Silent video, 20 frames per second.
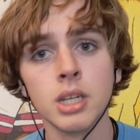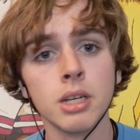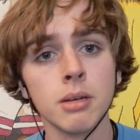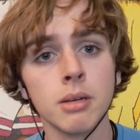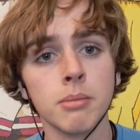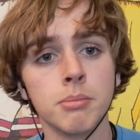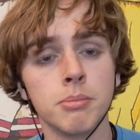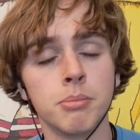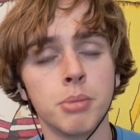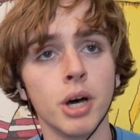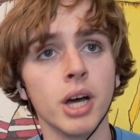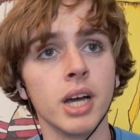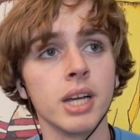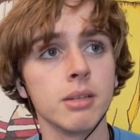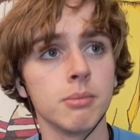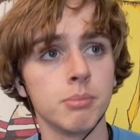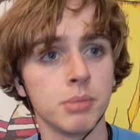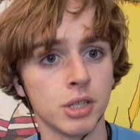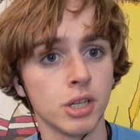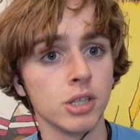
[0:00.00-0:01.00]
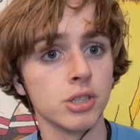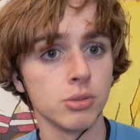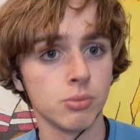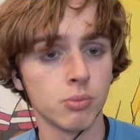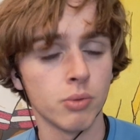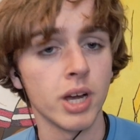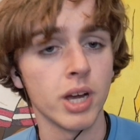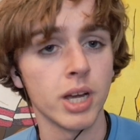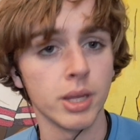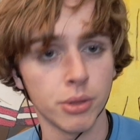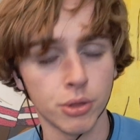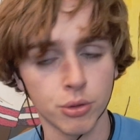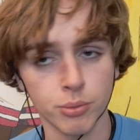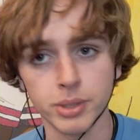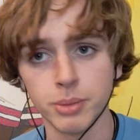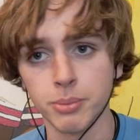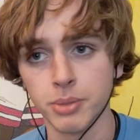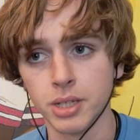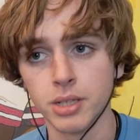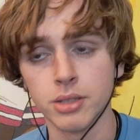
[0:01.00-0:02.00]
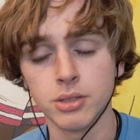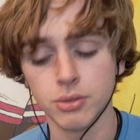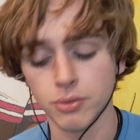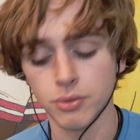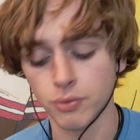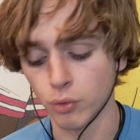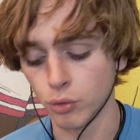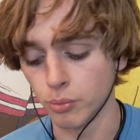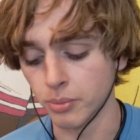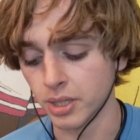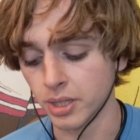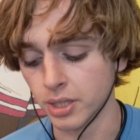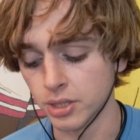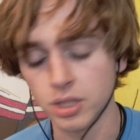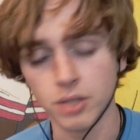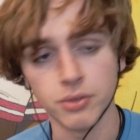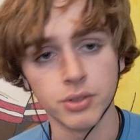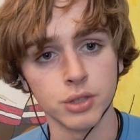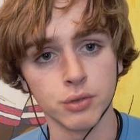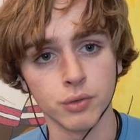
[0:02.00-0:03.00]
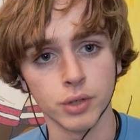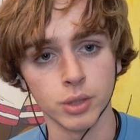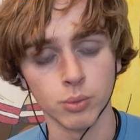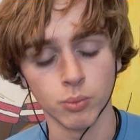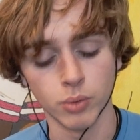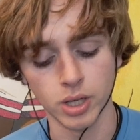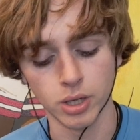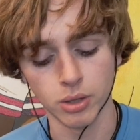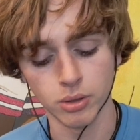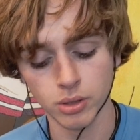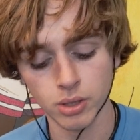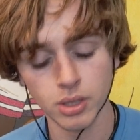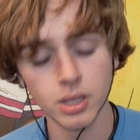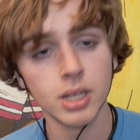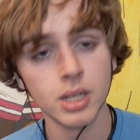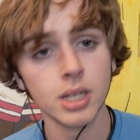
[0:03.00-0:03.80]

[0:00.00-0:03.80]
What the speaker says: But because you read 3 minutes, 4 minutes of this very well,